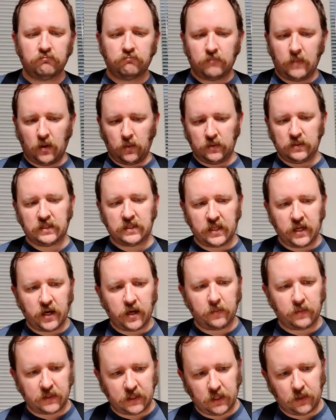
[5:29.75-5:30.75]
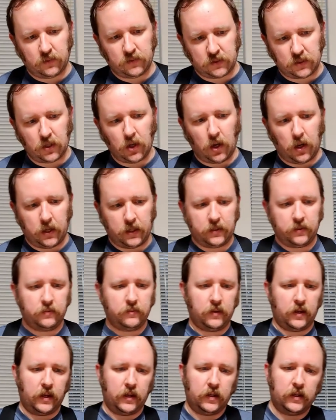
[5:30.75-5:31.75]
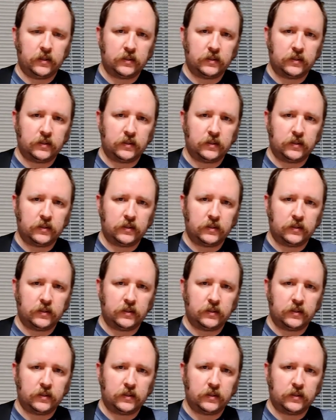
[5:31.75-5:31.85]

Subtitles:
it was there, but then it was gone, and